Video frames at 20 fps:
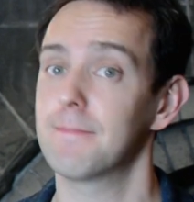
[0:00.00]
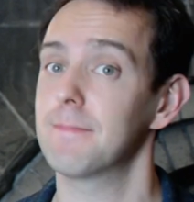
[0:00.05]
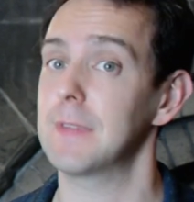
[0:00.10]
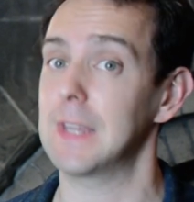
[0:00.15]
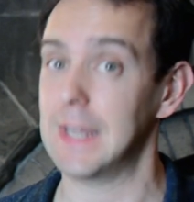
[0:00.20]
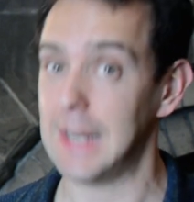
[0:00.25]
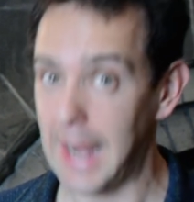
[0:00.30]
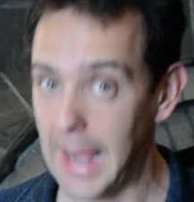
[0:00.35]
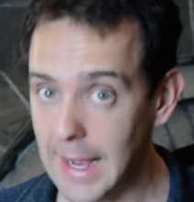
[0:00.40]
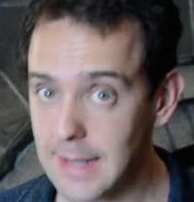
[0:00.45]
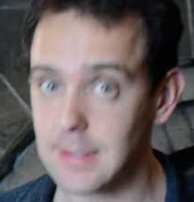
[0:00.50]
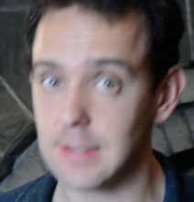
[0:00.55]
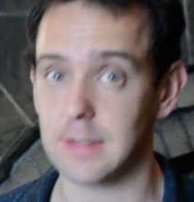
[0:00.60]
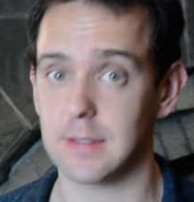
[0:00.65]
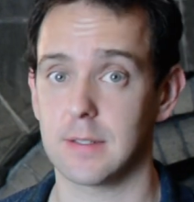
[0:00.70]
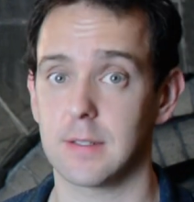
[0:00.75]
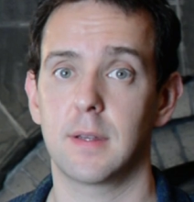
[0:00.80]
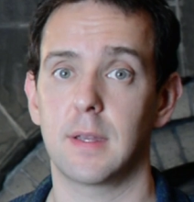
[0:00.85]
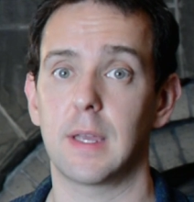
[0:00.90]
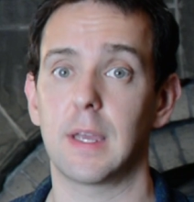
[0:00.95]
It
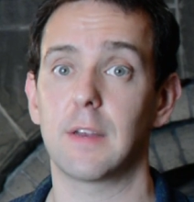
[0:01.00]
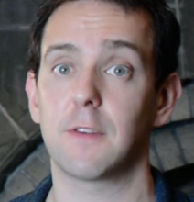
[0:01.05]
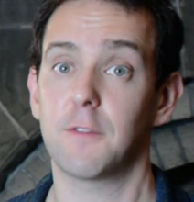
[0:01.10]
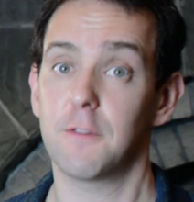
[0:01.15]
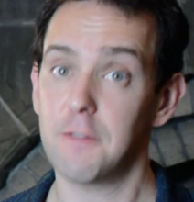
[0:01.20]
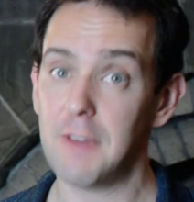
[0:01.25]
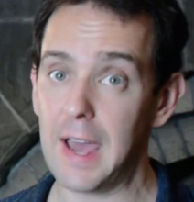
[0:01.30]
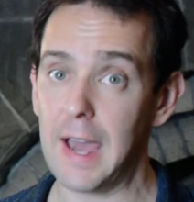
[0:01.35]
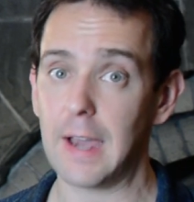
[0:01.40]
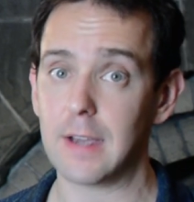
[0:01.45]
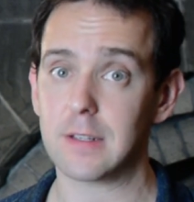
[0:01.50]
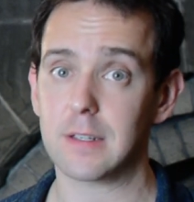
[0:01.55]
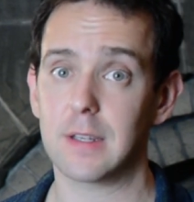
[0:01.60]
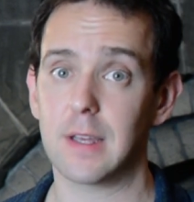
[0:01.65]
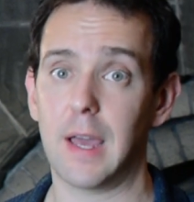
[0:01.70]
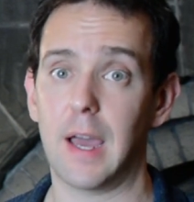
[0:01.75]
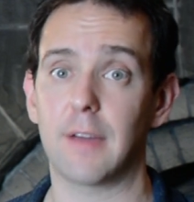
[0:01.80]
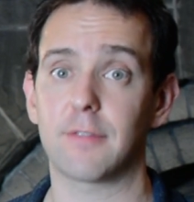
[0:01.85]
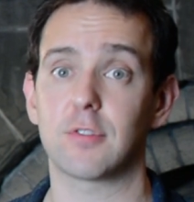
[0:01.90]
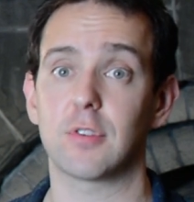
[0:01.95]
hasn't. In fact,
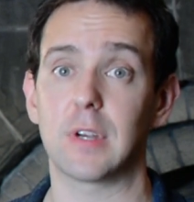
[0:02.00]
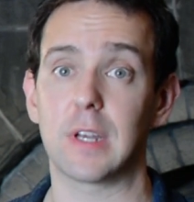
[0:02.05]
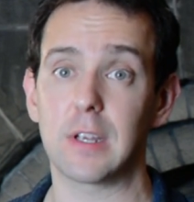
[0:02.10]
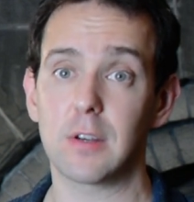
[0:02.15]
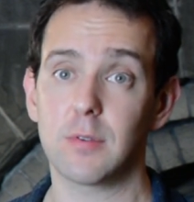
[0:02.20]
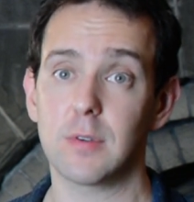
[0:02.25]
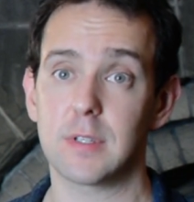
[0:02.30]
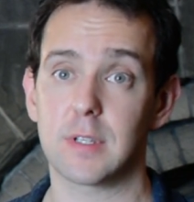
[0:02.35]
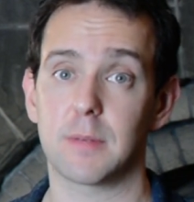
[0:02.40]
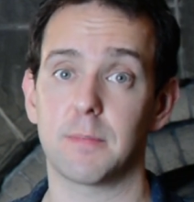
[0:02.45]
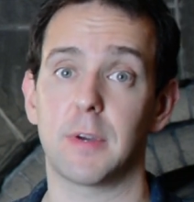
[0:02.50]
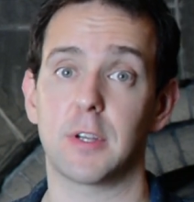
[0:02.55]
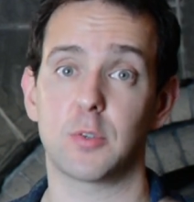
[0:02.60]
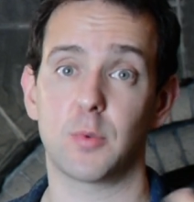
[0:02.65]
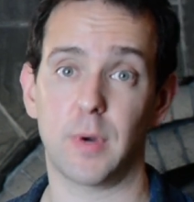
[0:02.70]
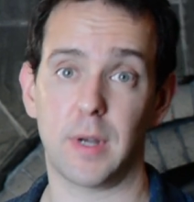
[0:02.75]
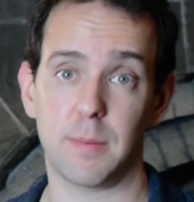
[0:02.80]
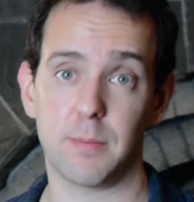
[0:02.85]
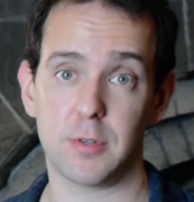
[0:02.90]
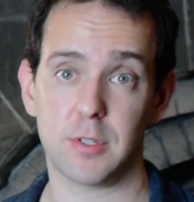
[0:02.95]
after increasing by
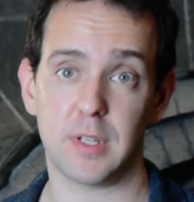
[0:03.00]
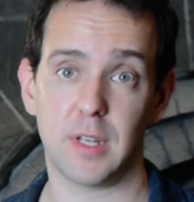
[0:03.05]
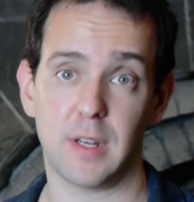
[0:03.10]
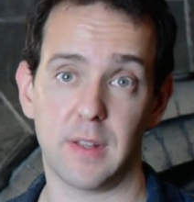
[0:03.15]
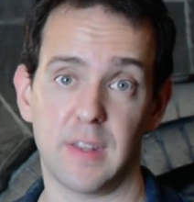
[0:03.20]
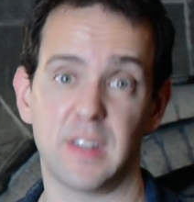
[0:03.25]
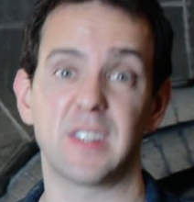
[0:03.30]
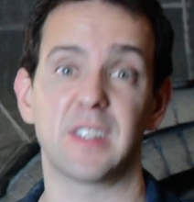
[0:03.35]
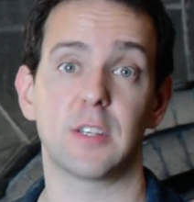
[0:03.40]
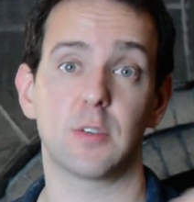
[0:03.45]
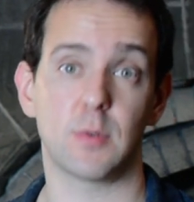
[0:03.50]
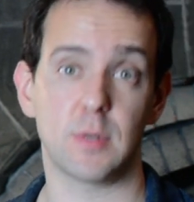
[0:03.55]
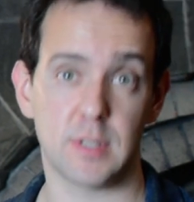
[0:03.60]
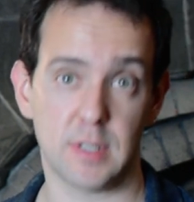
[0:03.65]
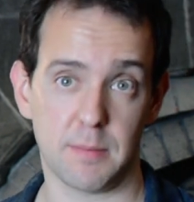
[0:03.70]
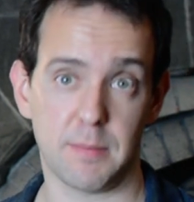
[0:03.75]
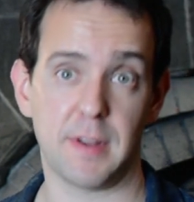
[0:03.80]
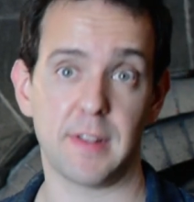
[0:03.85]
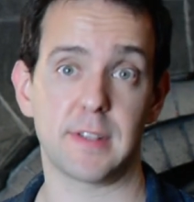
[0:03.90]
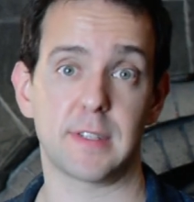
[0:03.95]
20% and then
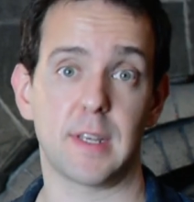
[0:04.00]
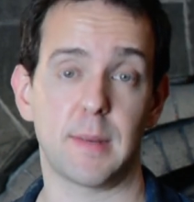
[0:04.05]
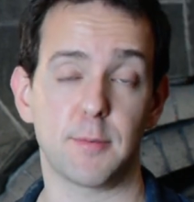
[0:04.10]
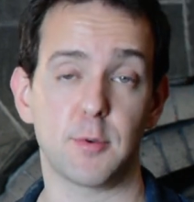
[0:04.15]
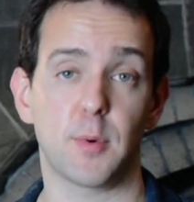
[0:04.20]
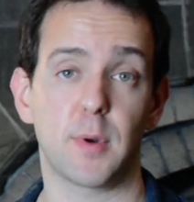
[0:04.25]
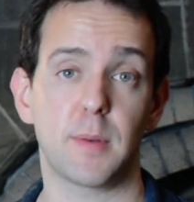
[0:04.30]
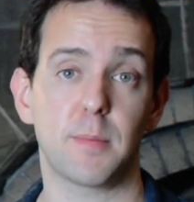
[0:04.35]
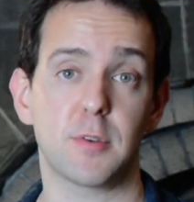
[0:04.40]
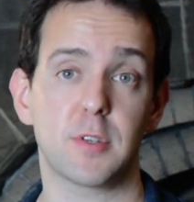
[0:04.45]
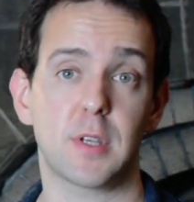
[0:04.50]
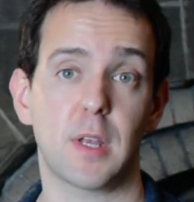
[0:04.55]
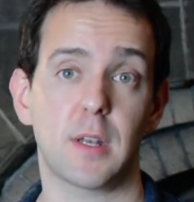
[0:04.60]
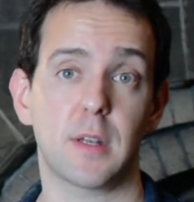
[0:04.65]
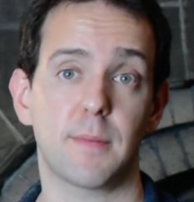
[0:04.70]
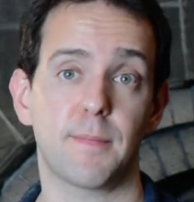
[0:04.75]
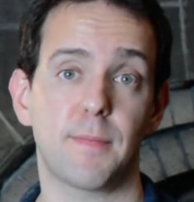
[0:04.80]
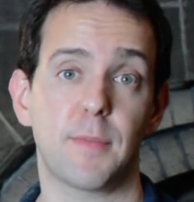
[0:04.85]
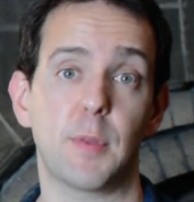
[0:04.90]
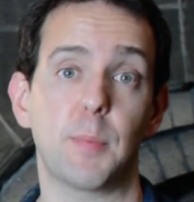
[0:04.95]
decreasing by the same
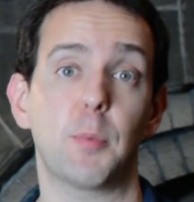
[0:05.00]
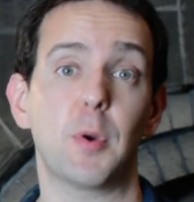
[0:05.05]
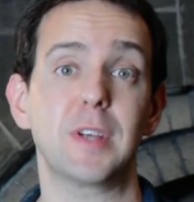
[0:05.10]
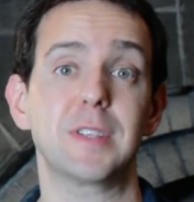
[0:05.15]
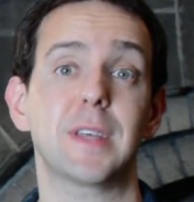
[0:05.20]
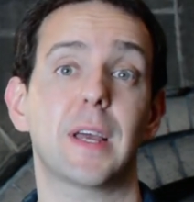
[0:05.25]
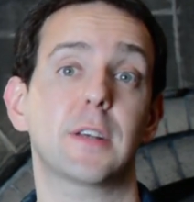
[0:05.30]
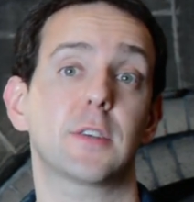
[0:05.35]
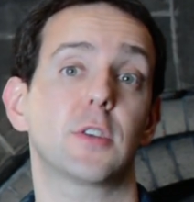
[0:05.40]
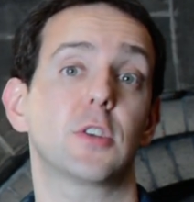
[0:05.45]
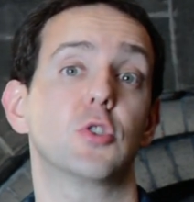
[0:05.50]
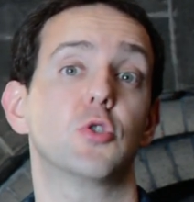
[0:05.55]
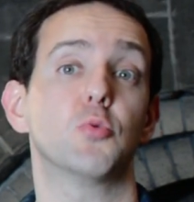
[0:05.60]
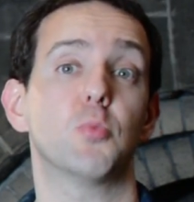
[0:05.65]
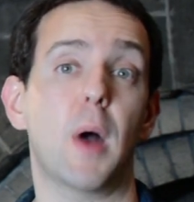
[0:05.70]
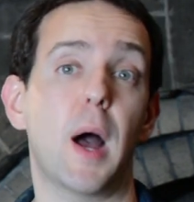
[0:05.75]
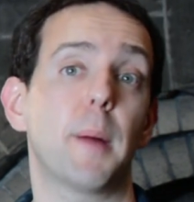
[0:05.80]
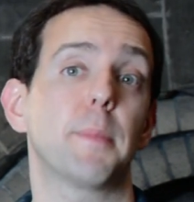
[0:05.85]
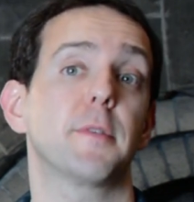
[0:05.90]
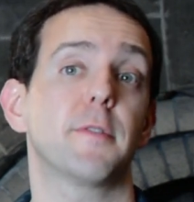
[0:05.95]
20%, the price actually
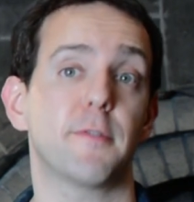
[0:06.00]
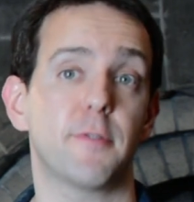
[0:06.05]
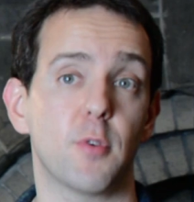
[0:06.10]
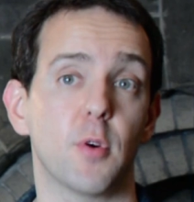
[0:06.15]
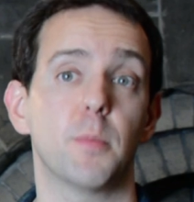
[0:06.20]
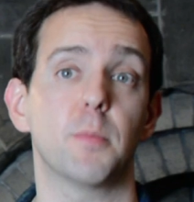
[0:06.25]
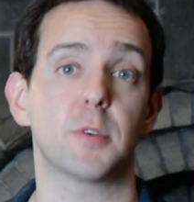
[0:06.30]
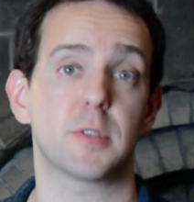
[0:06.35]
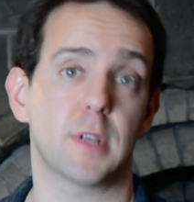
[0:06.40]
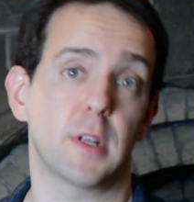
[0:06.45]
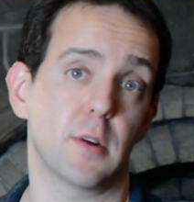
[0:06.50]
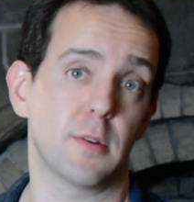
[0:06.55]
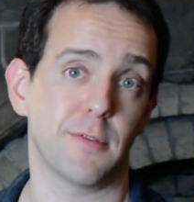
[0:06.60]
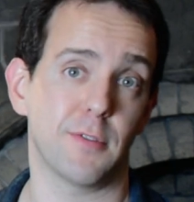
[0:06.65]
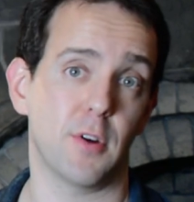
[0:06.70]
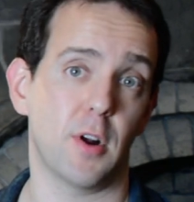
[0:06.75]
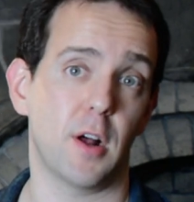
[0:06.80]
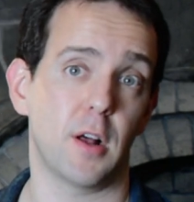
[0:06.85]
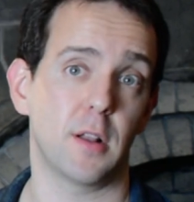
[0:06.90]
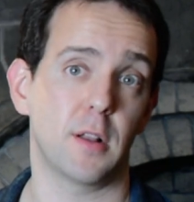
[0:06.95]
dropped 4%
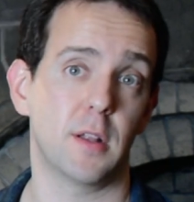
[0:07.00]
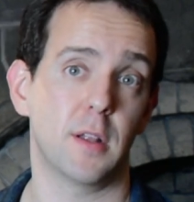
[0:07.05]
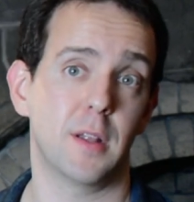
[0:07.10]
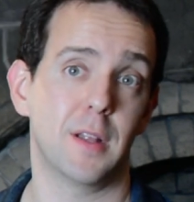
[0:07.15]
overall.